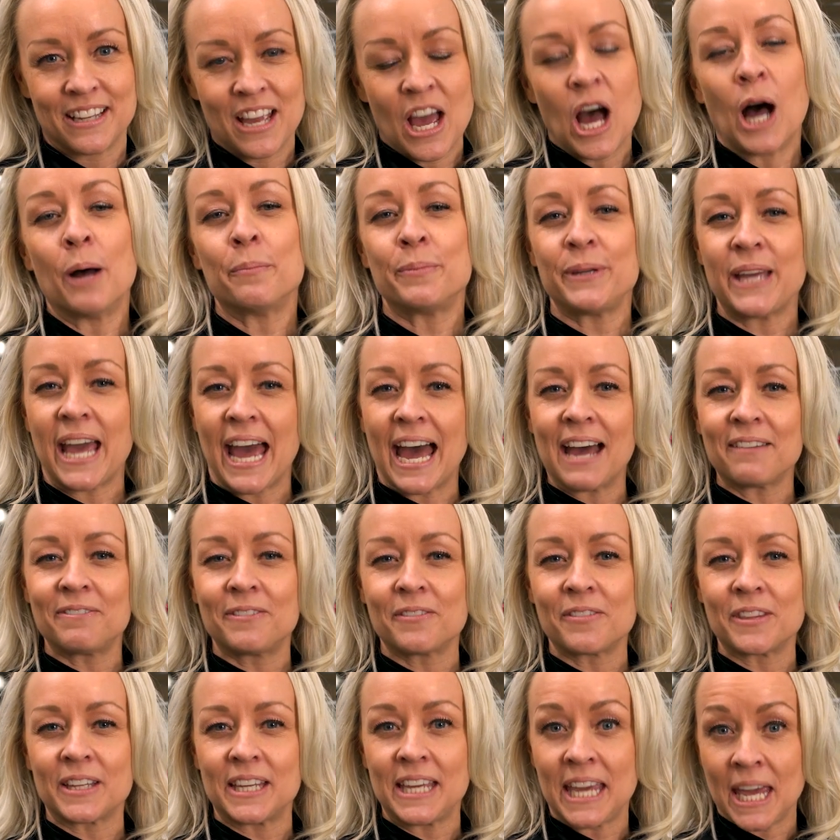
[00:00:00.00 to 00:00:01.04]
On behalf
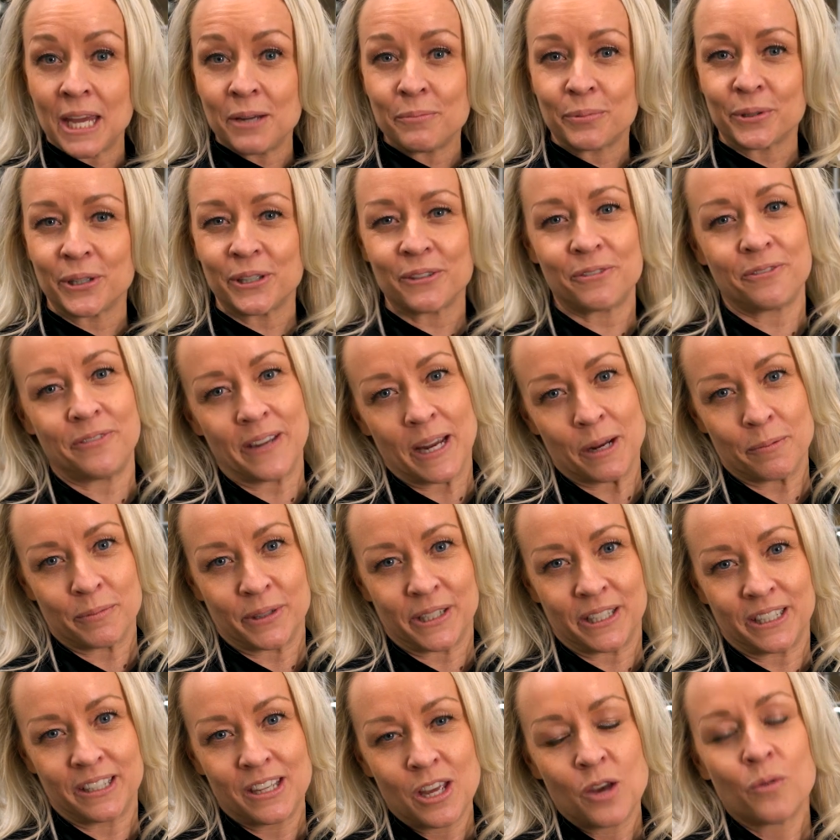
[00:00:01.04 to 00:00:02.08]
of the Cambria
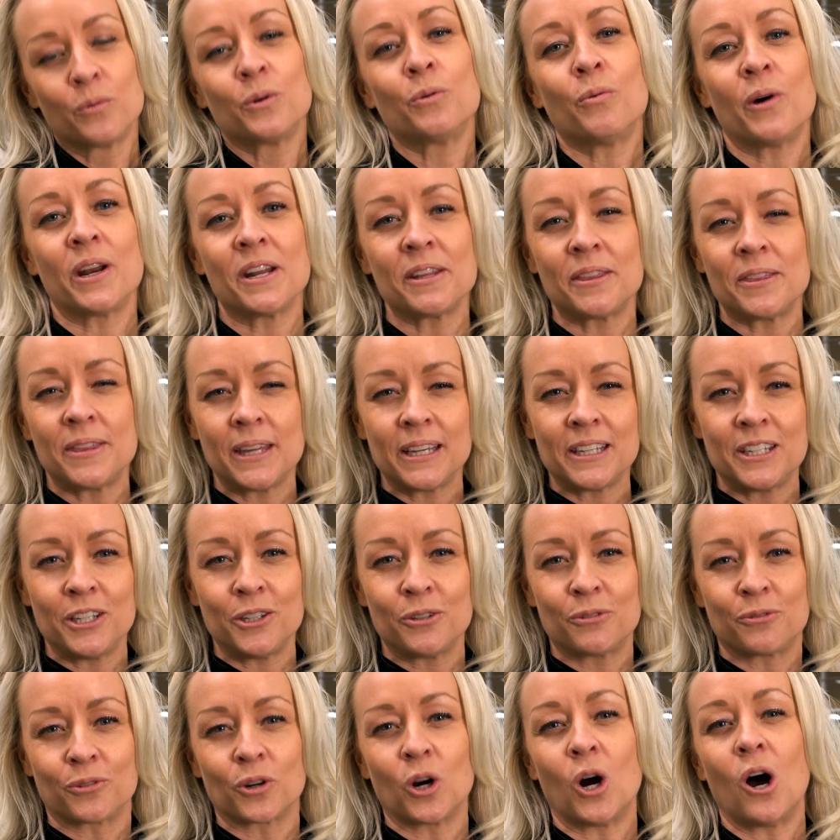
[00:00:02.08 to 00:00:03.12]
family, we want to thank you
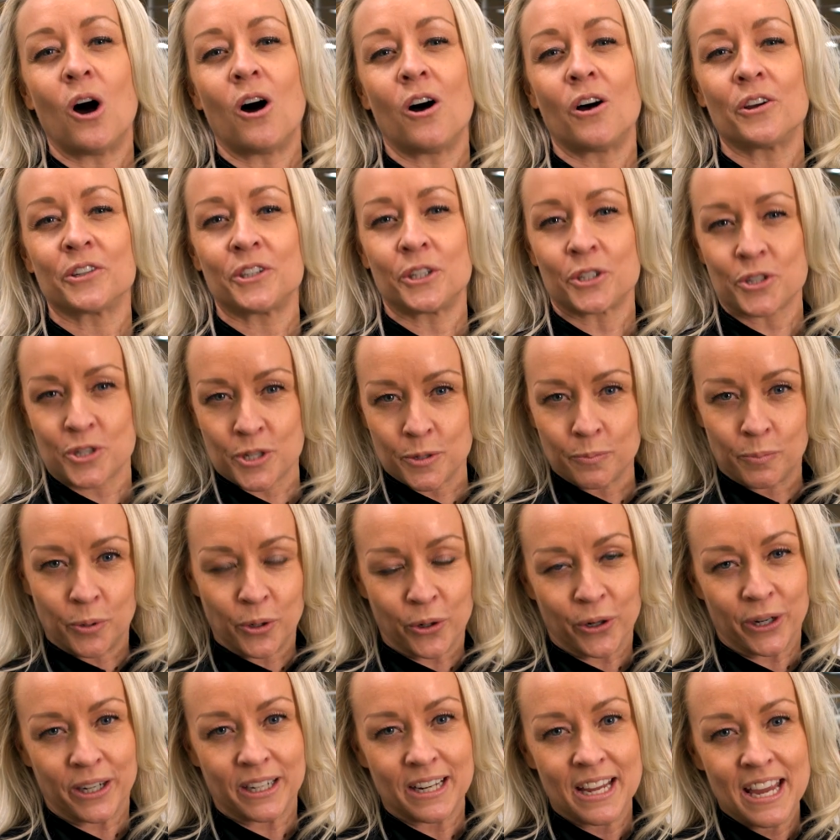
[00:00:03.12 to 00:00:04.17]
for all your
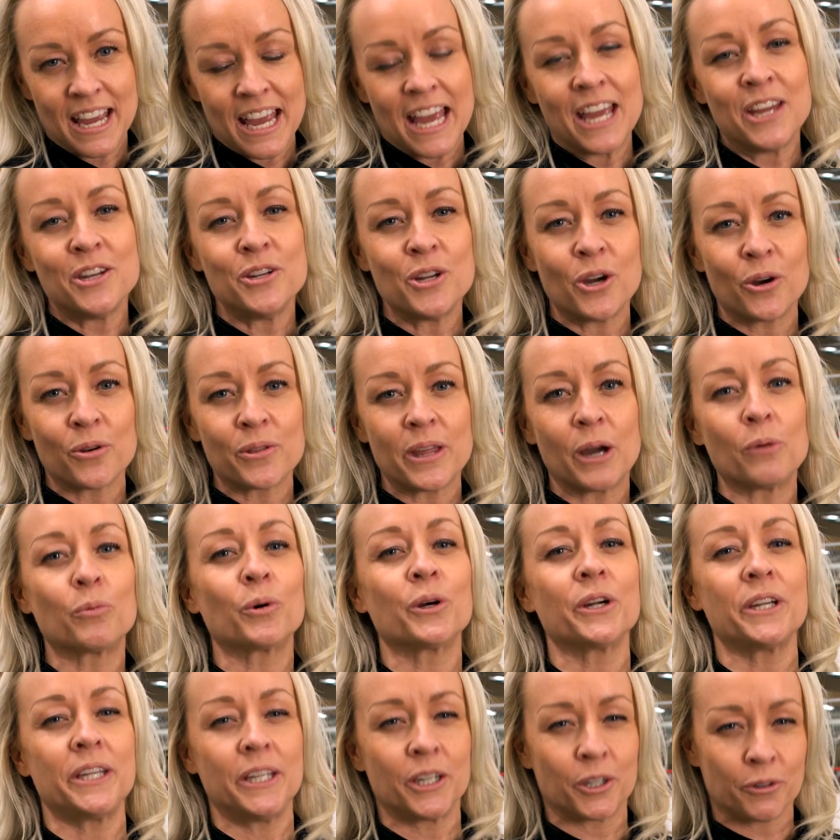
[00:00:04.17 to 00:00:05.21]
support and know that
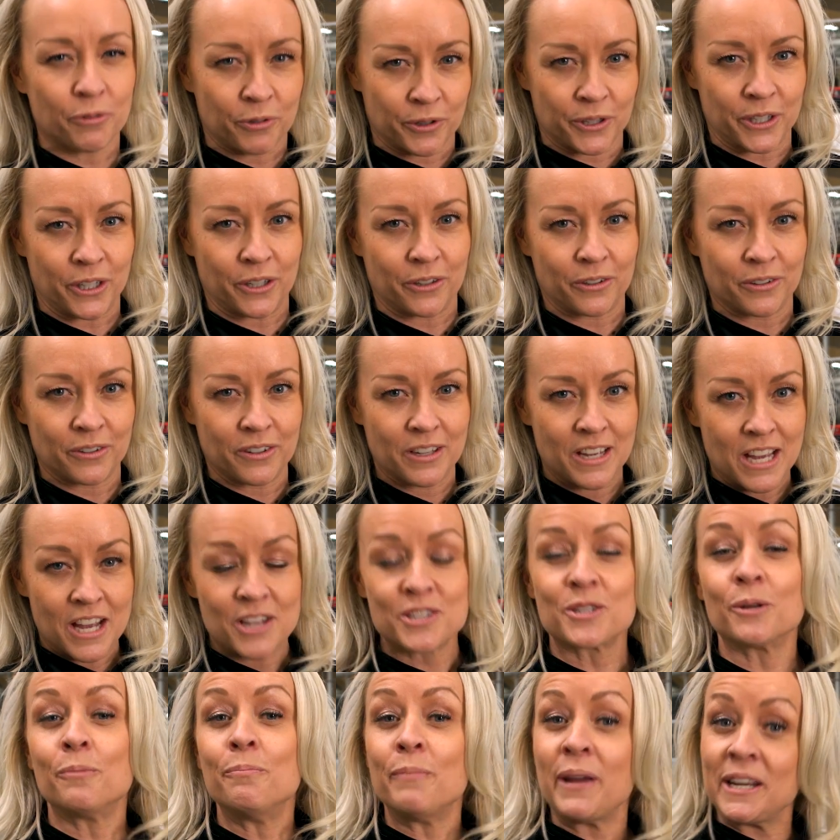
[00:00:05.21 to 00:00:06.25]
we're here for you.
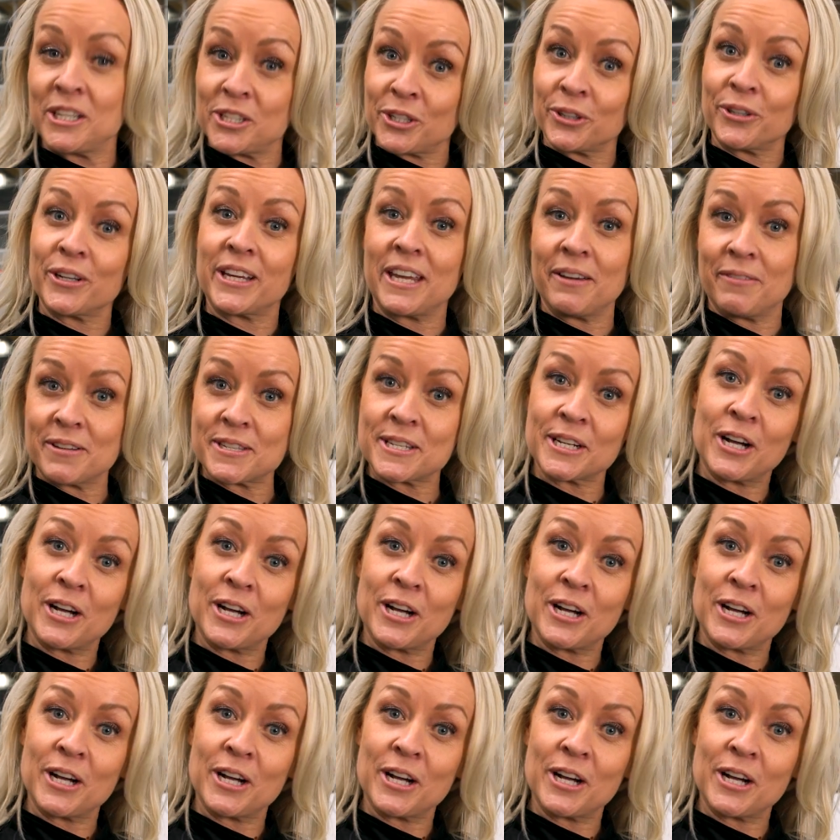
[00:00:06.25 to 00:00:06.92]
So make sure to give us a